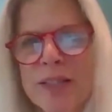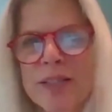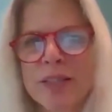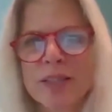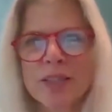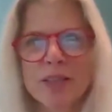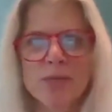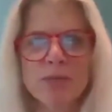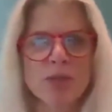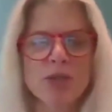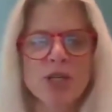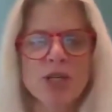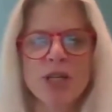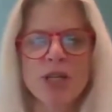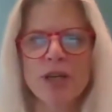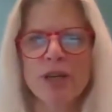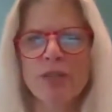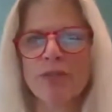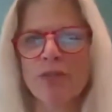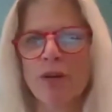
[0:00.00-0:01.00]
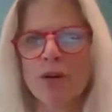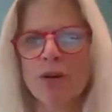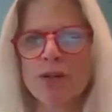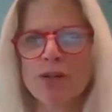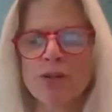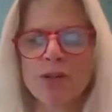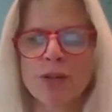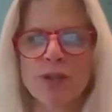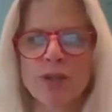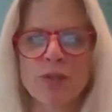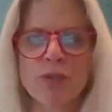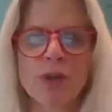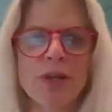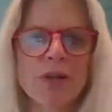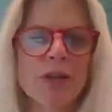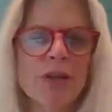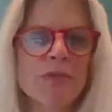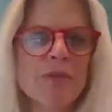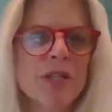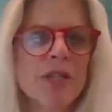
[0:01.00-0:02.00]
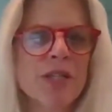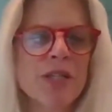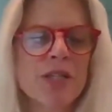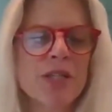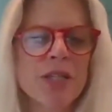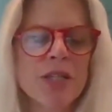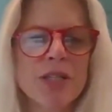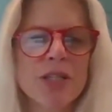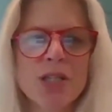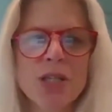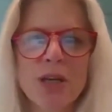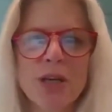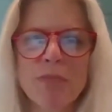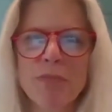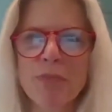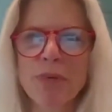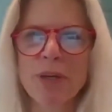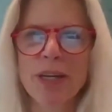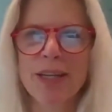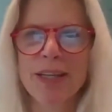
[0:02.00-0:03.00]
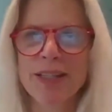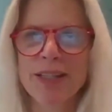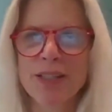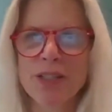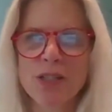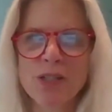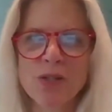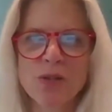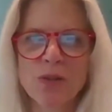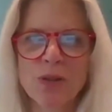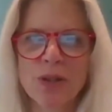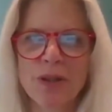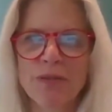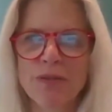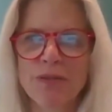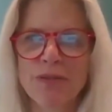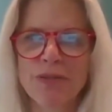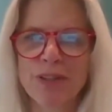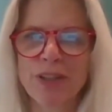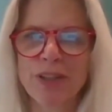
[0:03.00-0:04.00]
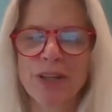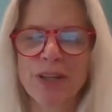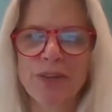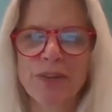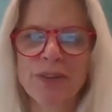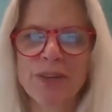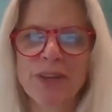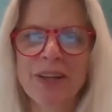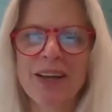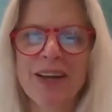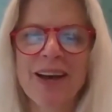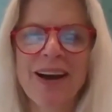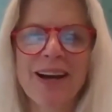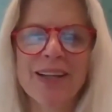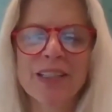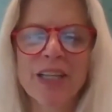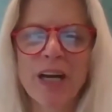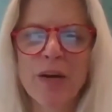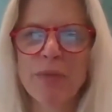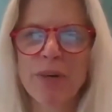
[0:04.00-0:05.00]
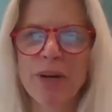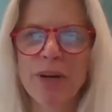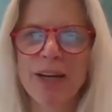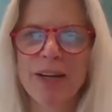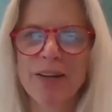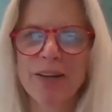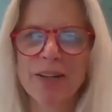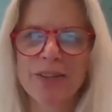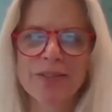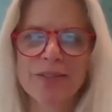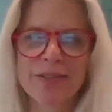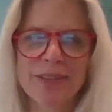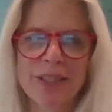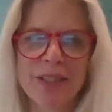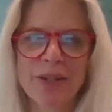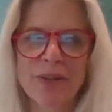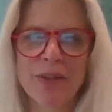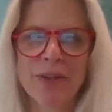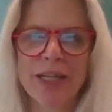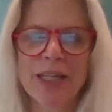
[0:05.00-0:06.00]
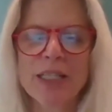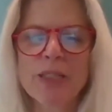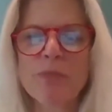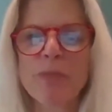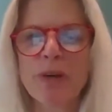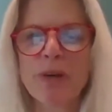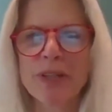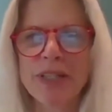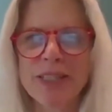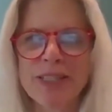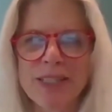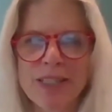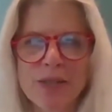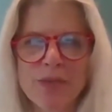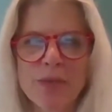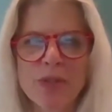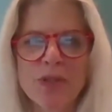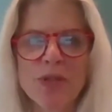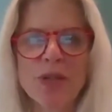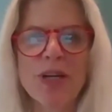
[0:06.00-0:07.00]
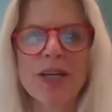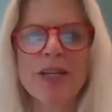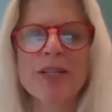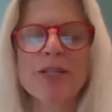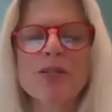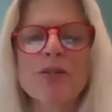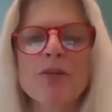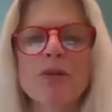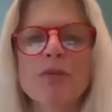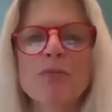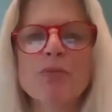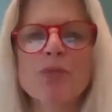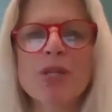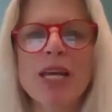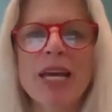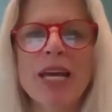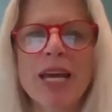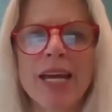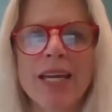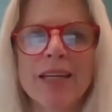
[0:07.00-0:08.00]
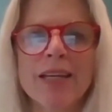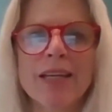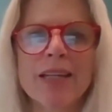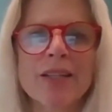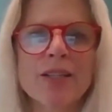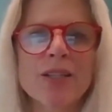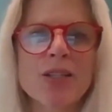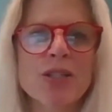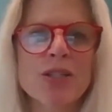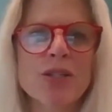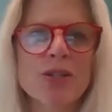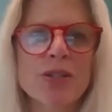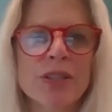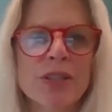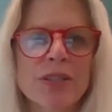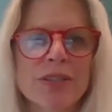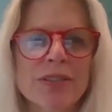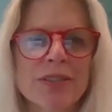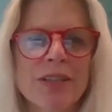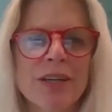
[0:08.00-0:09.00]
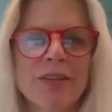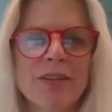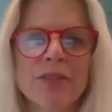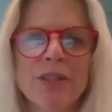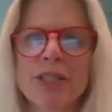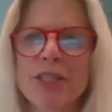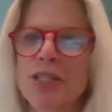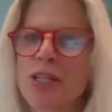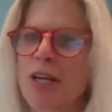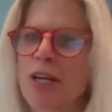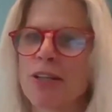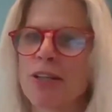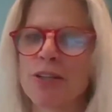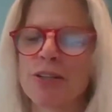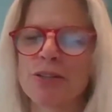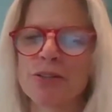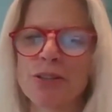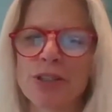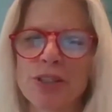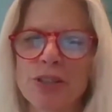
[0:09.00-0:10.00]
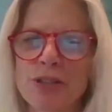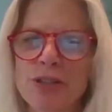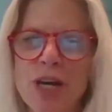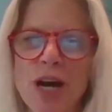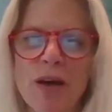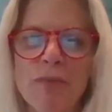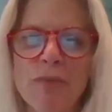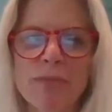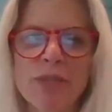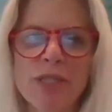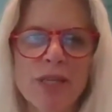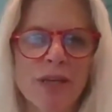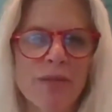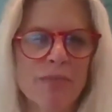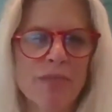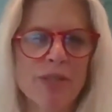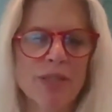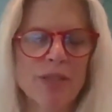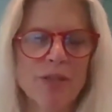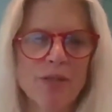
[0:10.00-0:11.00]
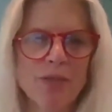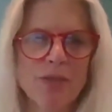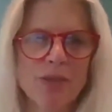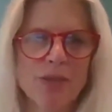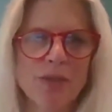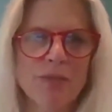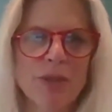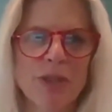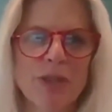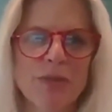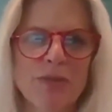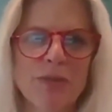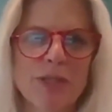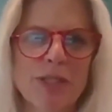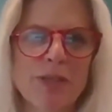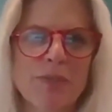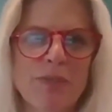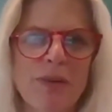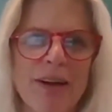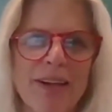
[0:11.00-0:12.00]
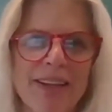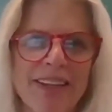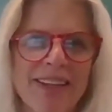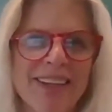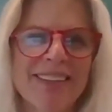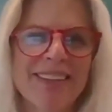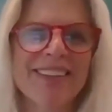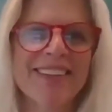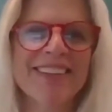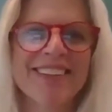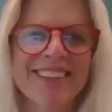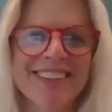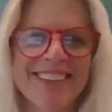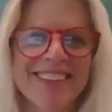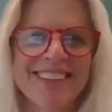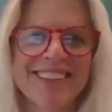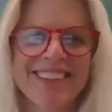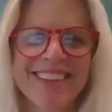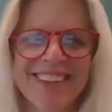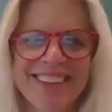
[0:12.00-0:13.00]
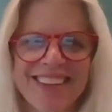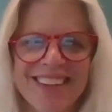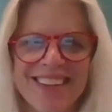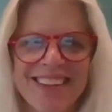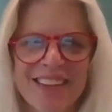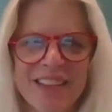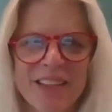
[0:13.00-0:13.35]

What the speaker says: Dr. Mochita, if also you're welcome to jump in and just sort of, elaborate on, experiences with trying to obtain insurance coverage and your top tips. Those were some good ones, Becky.